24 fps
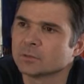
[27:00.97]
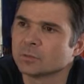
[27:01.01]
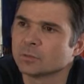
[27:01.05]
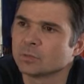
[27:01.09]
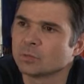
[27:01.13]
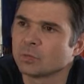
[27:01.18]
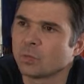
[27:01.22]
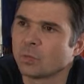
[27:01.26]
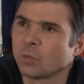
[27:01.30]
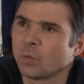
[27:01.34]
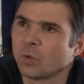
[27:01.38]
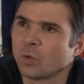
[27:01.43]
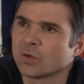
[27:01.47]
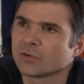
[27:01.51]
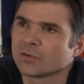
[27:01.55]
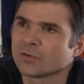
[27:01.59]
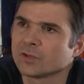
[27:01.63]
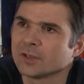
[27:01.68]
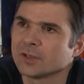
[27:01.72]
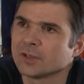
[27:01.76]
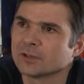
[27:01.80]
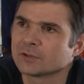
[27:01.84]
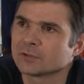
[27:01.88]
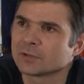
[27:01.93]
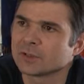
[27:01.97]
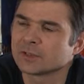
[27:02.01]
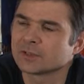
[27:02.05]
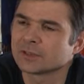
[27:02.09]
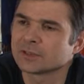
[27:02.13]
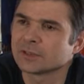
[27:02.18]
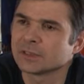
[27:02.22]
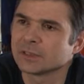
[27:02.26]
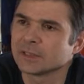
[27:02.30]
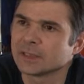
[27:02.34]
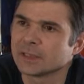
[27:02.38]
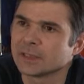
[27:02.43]
what's
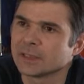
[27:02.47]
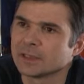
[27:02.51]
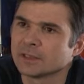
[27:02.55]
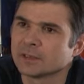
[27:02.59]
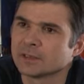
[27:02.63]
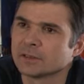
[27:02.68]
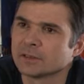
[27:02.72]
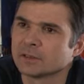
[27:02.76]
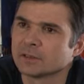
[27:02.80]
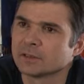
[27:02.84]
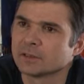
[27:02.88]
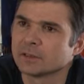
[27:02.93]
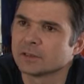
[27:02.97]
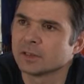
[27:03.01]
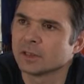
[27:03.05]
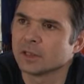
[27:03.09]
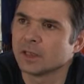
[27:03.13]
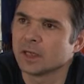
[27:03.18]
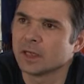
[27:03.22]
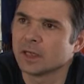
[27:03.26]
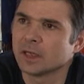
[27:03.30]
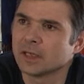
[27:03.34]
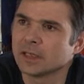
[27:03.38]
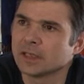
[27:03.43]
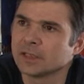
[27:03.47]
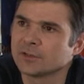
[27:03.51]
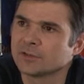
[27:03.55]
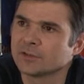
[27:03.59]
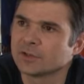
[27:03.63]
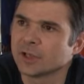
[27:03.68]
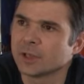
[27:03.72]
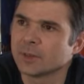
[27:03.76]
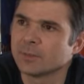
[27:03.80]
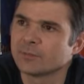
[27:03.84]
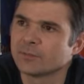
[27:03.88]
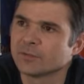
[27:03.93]
interesting in
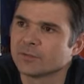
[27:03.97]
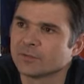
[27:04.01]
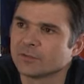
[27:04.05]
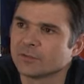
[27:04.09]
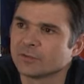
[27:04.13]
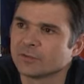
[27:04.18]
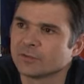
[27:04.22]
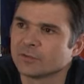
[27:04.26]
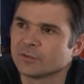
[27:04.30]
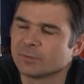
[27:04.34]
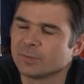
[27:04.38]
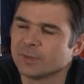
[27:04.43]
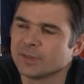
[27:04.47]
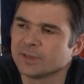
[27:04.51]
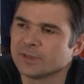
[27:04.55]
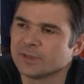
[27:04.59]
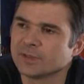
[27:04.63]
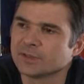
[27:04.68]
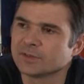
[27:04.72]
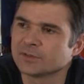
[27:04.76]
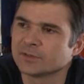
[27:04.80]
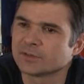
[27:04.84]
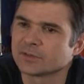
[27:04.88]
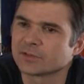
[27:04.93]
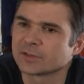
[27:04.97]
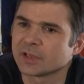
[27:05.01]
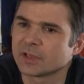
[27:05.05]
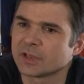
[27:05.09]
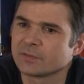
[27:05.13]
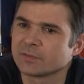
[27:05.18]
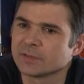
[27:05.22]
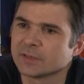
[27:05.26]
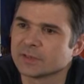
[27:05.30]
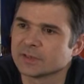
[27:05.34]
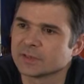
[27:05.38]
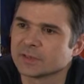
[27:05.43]
terms of sort of species
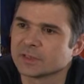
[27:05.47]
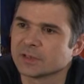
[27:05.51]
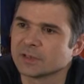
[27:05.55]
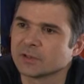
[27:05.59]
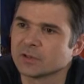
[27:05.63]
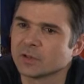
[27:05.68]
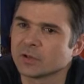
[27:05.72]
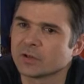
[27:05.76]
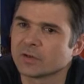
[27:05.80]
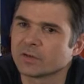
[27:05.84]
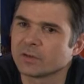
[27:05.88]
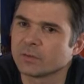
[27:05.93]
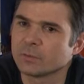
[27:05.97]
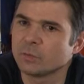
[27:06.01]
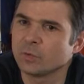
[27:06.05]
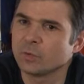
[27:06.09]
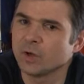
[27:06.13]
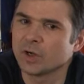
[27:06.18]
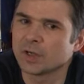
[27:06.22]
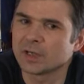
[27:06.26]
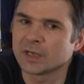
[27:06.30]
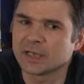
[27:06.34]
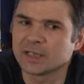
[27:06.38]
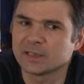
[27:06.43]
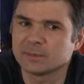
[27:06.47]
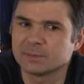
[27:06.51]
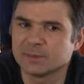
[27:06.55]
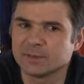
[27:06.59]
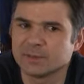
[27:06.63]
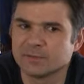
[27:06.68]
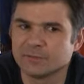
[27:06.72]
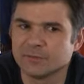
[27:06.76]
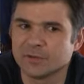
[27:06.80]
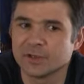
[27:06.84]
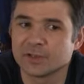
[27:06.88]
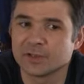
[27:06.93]
discovery is that a lot of the work has been
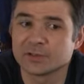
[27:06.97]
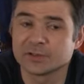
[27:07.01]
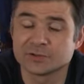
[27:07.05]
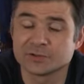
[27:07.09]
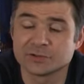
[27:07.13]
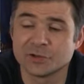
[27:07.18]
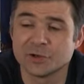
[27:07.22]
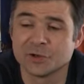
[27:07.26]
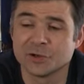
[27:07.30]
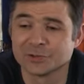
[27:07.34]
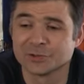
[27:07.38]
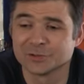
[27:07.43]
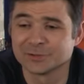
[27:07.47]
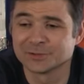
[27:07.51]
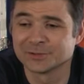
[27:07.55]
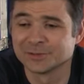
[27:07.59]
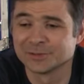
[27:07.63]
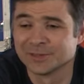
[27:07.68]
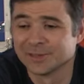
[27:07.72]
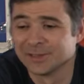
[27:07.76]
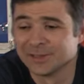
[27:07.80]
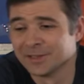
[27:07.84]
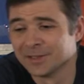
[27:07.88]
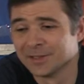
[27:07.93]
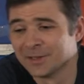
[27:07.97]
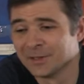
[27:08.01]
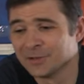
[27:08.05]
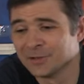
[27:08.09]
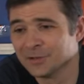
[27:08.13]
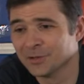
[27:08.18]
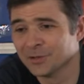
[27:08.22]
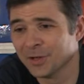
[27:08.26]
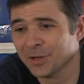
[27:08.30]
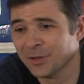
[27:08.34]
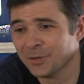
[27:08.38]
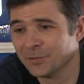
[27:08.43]
focused on, you
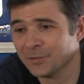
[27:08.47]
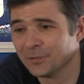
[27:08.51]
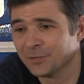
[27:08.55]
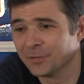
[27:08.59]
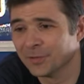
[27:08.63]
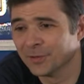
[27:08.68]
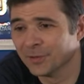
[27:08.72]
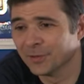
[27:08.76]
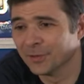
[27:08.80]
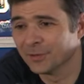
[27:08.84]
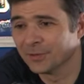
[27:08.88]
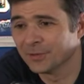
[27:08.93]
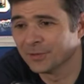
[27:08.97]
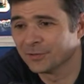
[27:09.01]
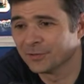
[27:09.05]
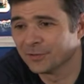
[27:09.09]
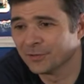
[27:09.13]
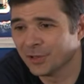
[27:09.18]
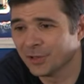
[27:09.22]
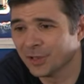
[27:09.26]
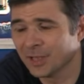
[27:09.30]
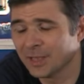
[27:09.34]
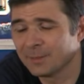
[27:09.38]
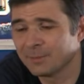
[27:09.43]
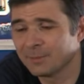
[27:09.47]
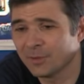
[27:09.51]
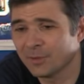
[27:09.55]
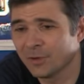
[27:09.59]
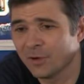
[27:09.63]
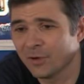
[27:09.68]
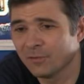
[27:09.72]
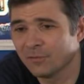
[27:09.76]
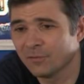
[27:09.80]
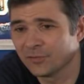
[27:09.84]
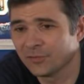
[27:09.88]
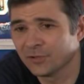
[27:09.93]
know, the type
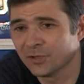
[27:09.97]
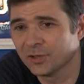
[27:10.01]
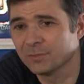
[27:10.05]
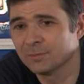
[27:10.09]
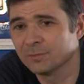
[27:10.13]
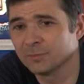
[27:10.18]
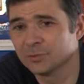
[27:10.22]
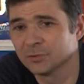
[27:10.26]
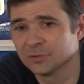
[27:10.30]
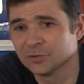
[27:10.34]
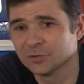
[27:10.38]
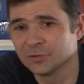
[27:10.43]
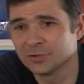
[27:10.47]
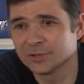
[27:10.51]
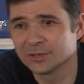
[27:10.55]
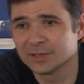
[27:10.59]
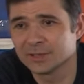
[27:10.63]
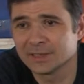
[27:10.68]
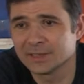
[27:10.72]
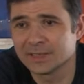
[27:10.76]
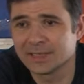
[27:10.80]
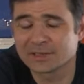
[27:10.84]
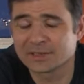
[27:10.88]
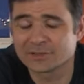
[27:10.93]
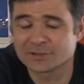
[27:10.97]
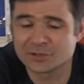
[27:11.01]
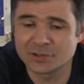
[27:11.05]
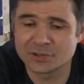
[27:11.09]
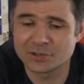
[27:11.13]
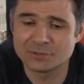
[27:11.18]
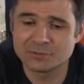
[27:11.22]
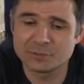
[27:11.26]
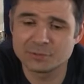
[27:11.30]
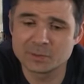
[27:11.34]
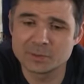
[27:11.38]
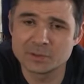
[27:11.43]
of sample you can collect. So
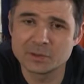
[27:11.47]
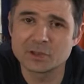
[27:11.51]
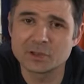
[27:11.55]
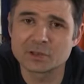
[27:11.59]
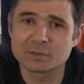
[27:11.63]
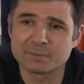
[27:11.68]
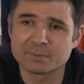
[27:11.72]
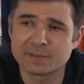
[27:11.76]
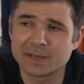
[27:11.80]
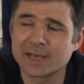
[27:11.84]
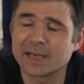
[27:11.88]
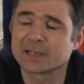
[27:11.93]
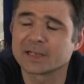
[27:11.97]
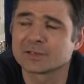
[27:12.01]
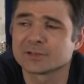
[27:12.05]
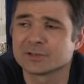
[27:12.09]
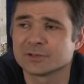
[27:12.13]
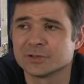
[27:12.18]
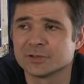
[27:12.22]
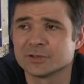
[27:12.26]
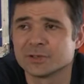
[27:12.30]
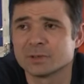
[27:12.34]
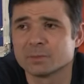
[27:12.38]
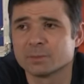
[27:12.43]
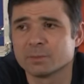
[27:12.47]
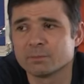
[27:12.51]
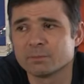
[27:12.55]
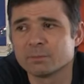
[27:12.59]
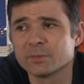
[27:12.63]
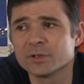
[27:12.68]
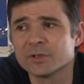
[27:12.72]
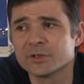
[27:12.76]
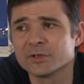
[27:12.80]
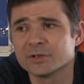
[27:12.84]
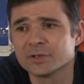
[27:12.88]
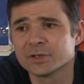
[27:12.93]
if you look back to the
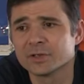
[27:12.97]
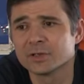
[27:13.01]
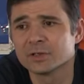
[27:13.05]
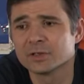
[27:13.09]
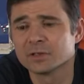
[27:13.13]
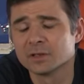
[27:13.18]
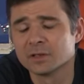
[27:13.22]
Bermuda